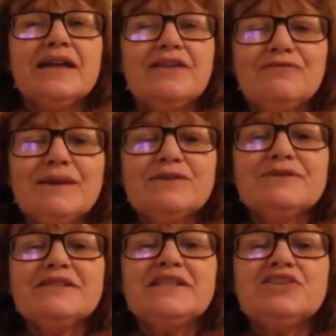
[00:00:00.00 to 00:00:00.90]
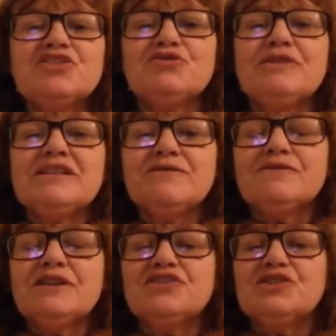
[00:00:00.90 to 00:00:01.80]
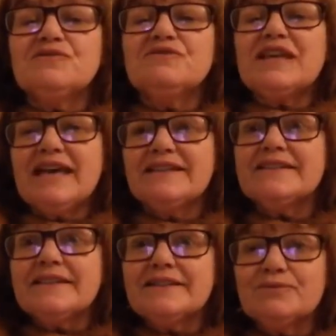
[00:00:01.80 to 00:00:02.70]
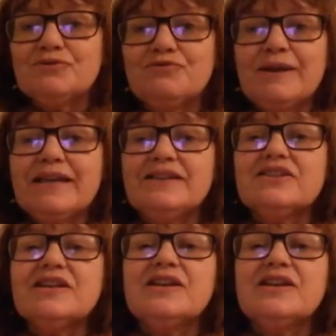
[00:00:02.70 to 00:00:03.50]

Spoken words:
If we use a dictionary definition of test, this would read,